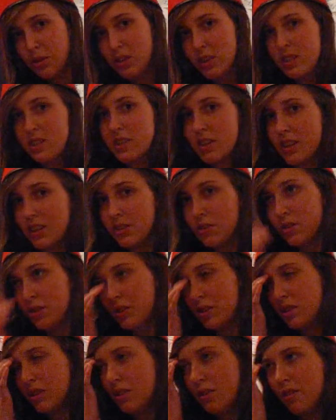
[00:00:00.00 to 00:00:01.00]
a fairly
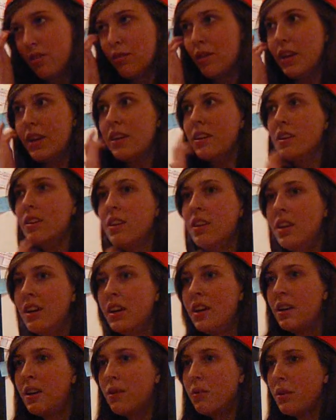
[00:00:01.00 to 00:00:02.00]
standard thing.
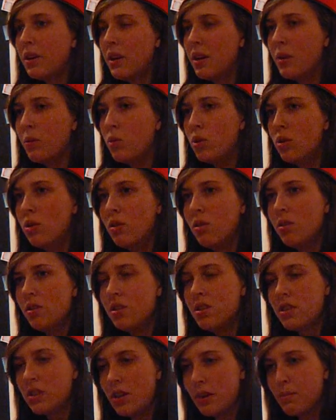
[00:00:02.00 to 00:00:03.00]
When I
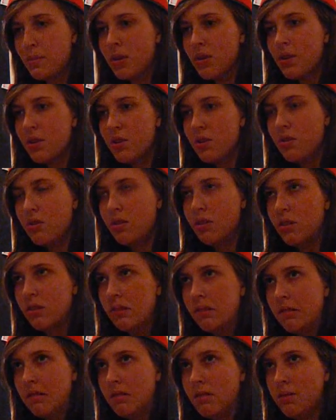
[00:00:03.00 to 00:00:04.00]
was
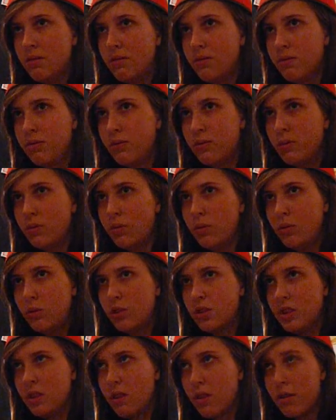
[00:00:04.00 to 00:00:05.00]
about
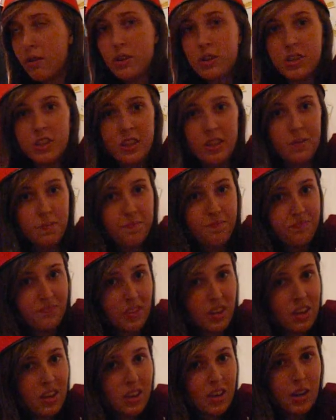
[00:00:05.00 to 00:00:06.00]
13,
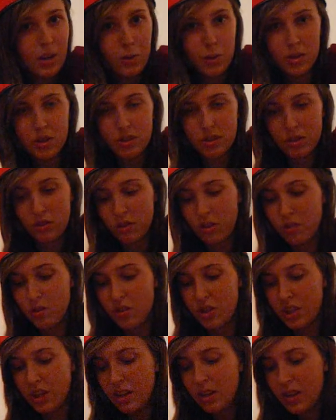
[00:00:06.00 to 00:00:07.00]
I worked this out
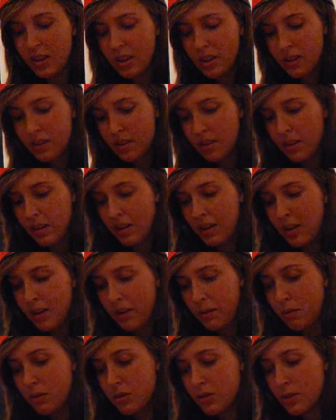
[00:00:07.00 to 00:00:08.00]
the other day.
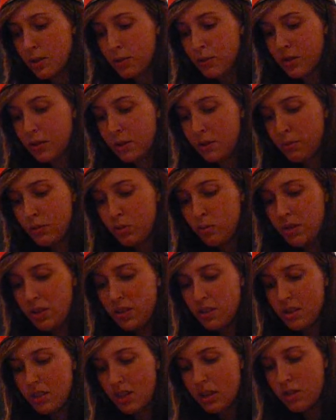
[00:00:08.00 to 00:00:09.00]
It was
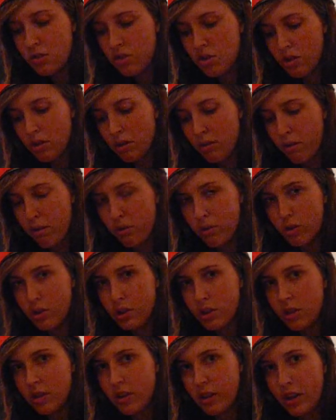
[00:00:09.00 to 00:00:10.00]
between second year and
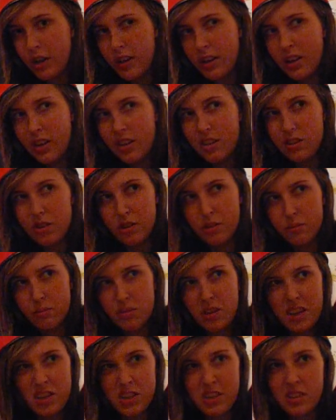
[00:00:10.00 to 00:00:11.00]
third year, and I ended
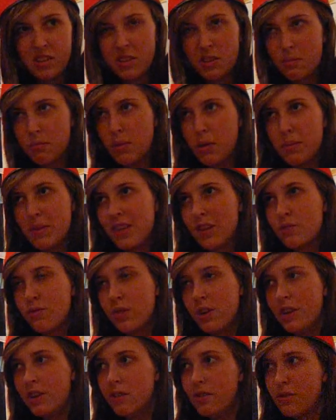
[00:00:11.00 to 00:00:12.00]
up dating like my
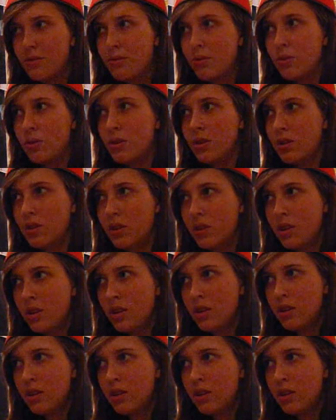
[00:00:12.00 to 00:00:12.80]
best friend for